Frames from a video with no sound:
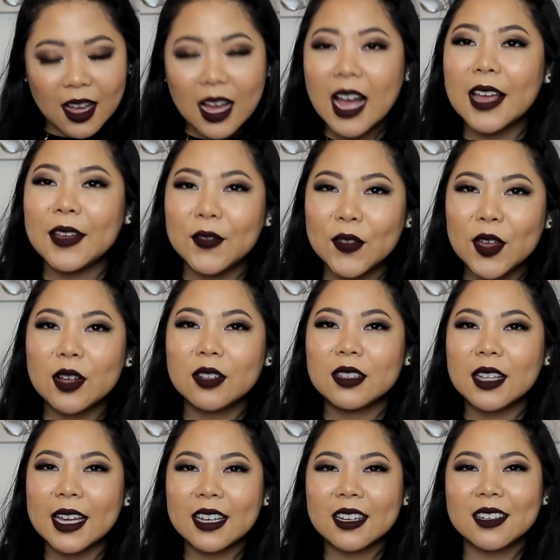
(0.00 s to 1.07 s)
I feel
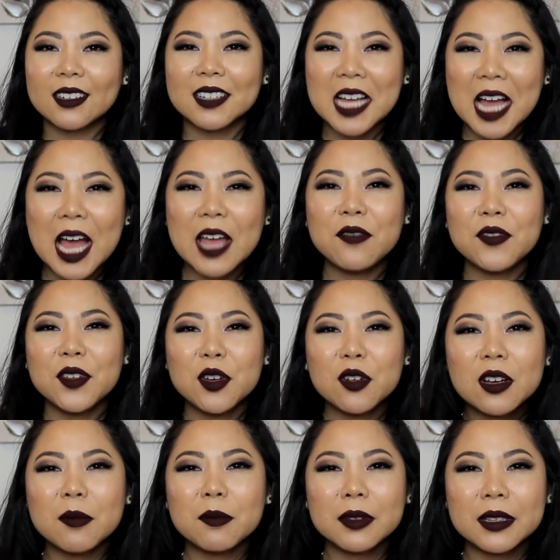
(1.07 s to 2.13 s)
like I feel
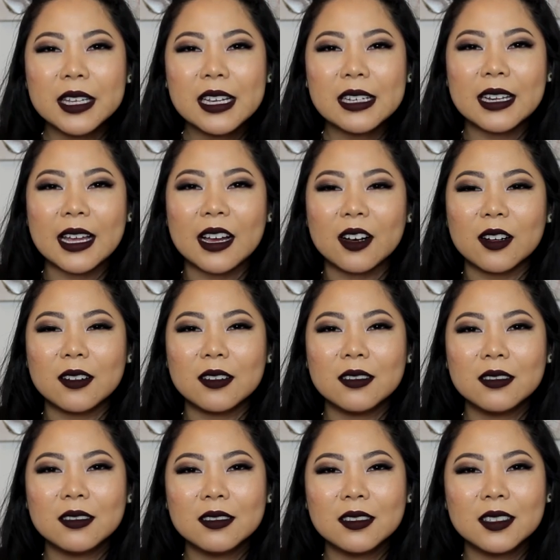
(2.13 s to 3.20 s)
complete now.
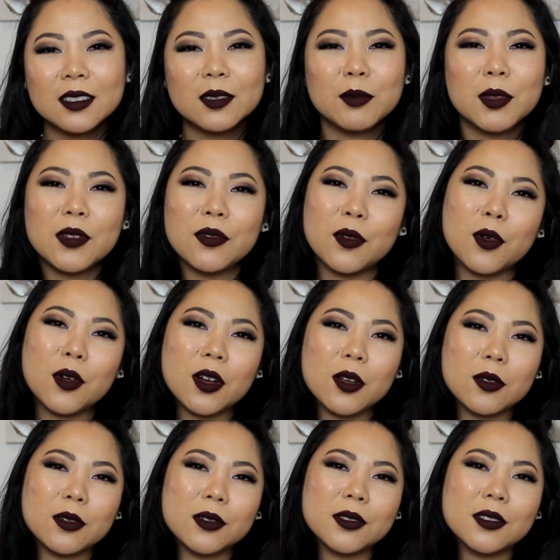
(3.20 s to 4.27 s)
Before
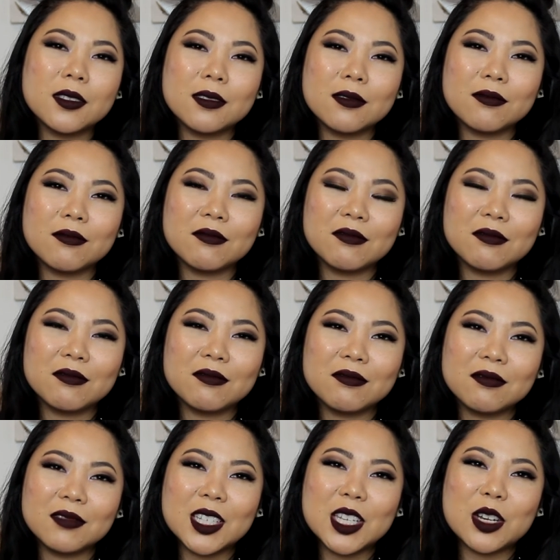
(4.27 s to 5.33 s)
I was,
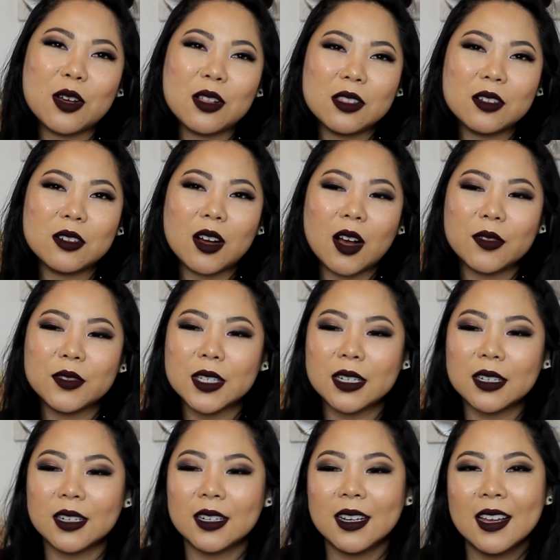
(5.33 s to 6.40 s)
you know, a little
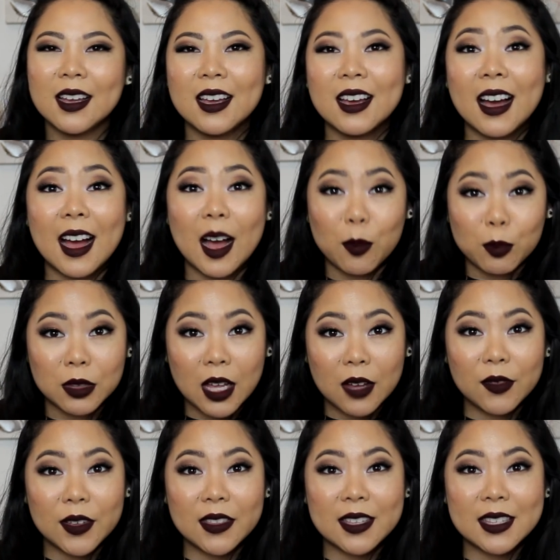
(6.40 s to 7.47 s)
off-center. I'm
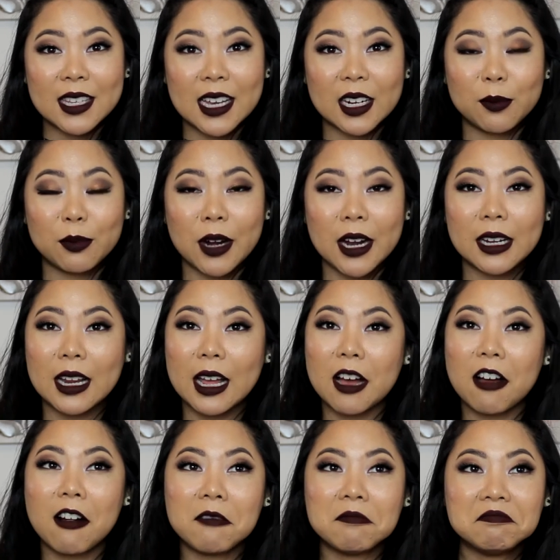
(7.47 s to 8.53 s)
loving this setup right
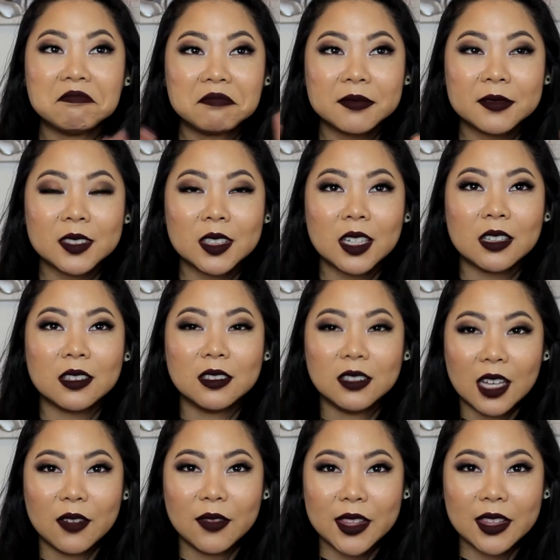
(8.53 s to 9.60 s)
now,
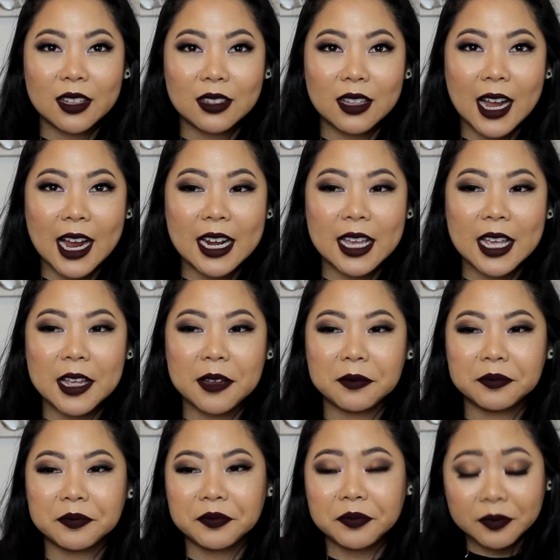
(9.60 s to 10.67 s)
loving the lighting.